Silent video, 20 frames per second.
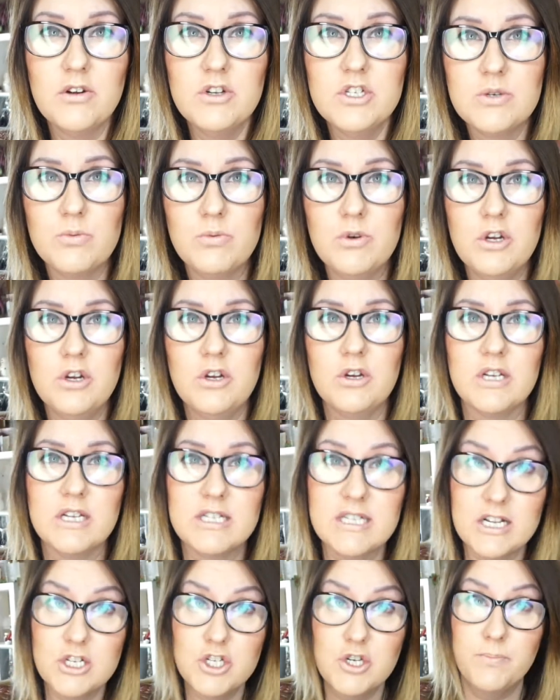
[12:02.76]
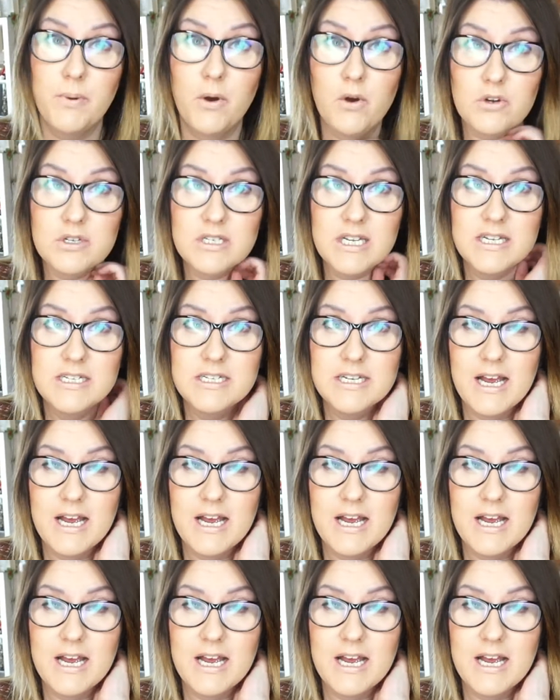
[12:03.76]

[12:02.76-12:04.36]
going to work, it's actually Boxing